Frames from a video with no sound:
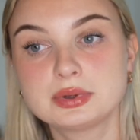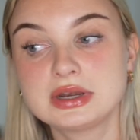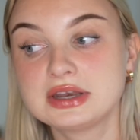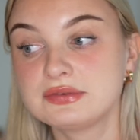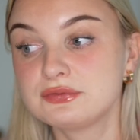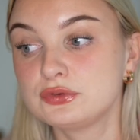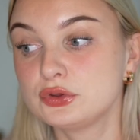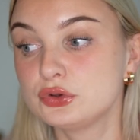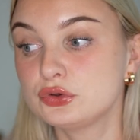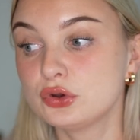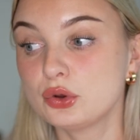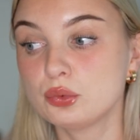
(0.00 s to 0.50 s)
But
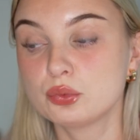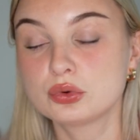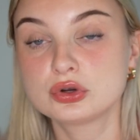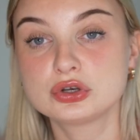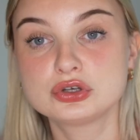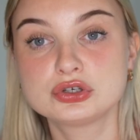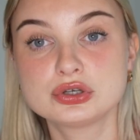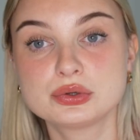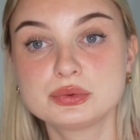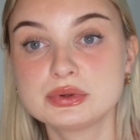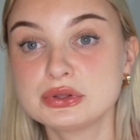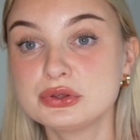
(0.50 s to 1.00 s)
if you don't want to
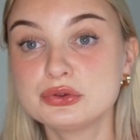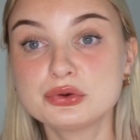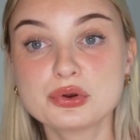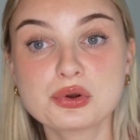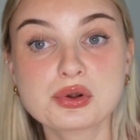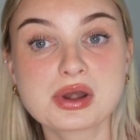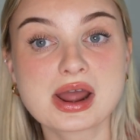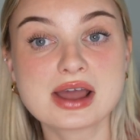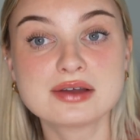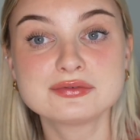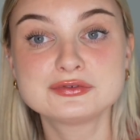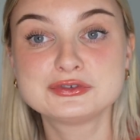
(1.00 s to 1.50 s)
do it, you
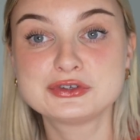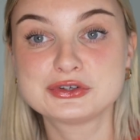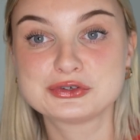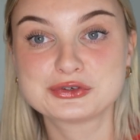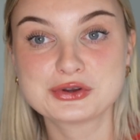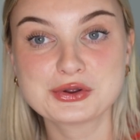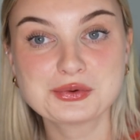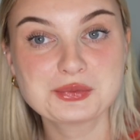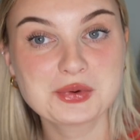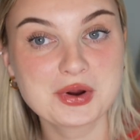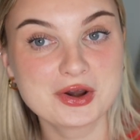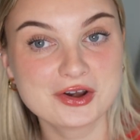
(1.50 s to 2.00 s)
don't have to.
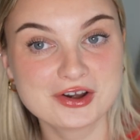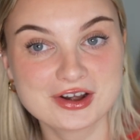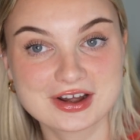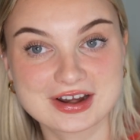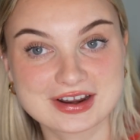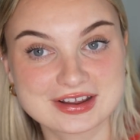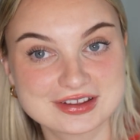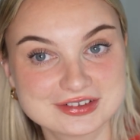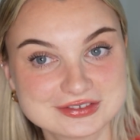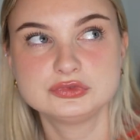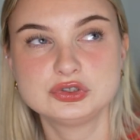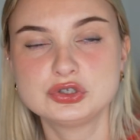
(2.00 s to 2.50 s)
Don't
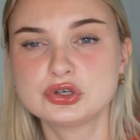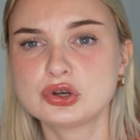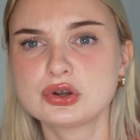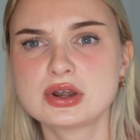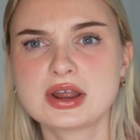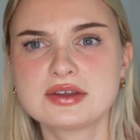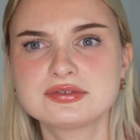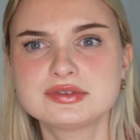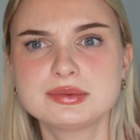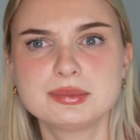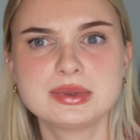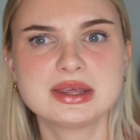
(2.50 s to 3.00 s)
worry. You don't
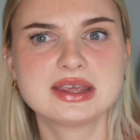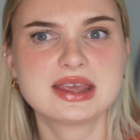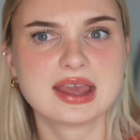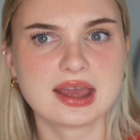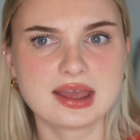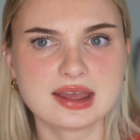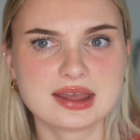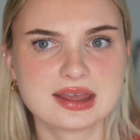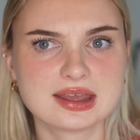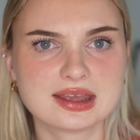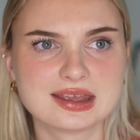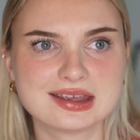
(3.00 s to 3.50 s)
have to be
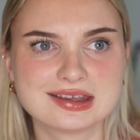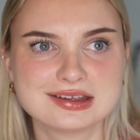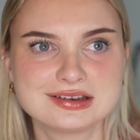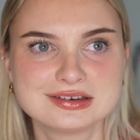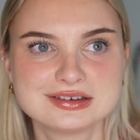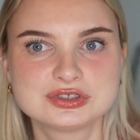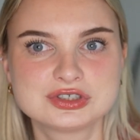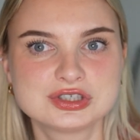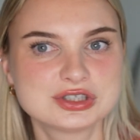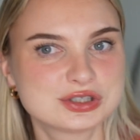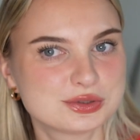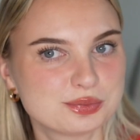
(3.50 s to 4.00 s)
gay
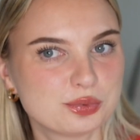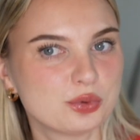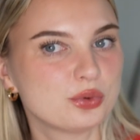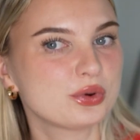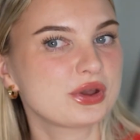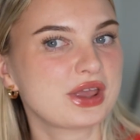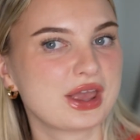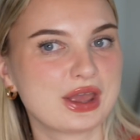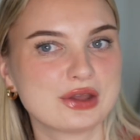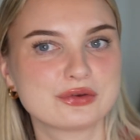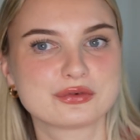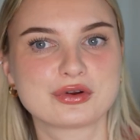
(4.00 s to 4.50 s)
to
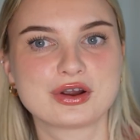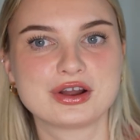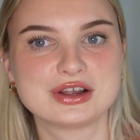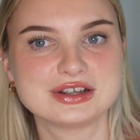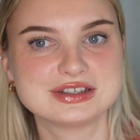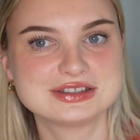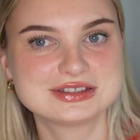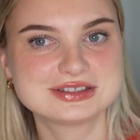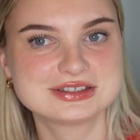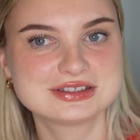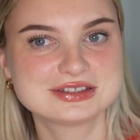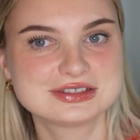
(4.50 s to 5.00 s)
support gay
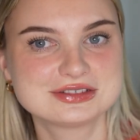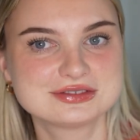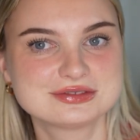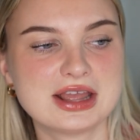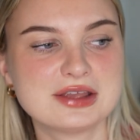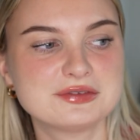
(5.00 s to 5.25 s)
rights.